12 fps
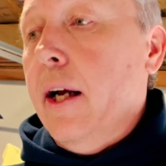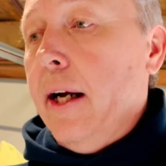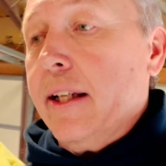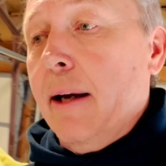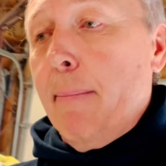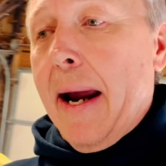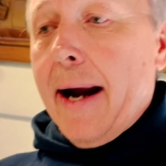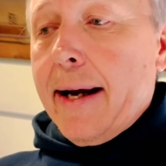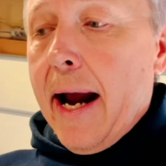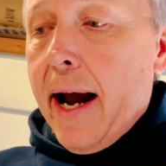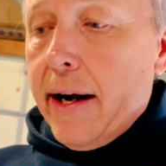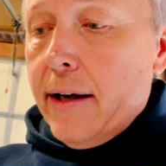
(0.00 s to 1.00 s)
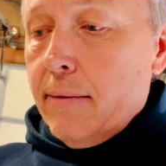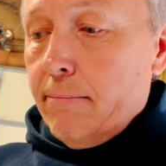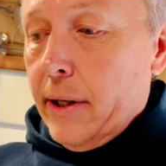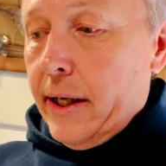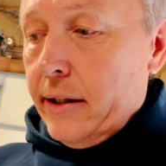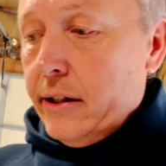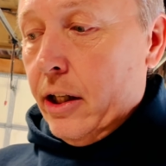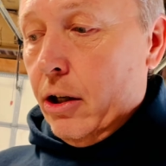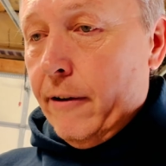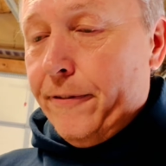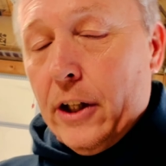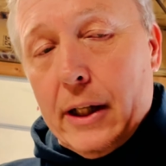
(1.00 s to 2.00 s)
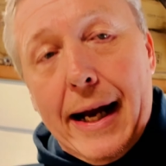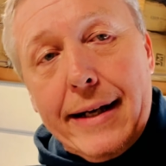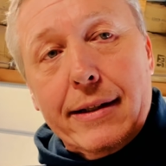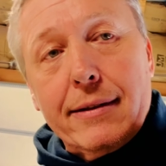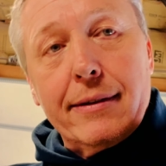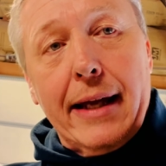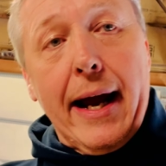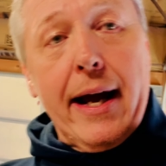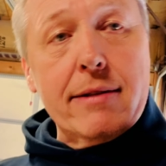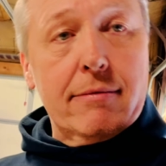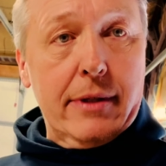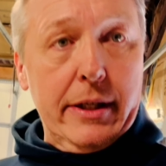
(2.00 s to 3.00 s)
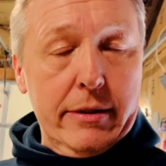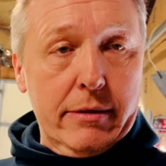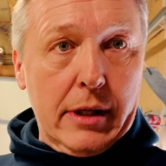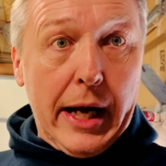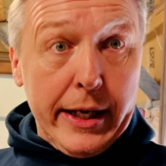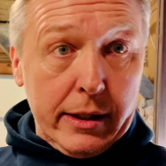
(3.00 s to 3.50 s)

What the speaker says: get back at it, but if you like that, then like,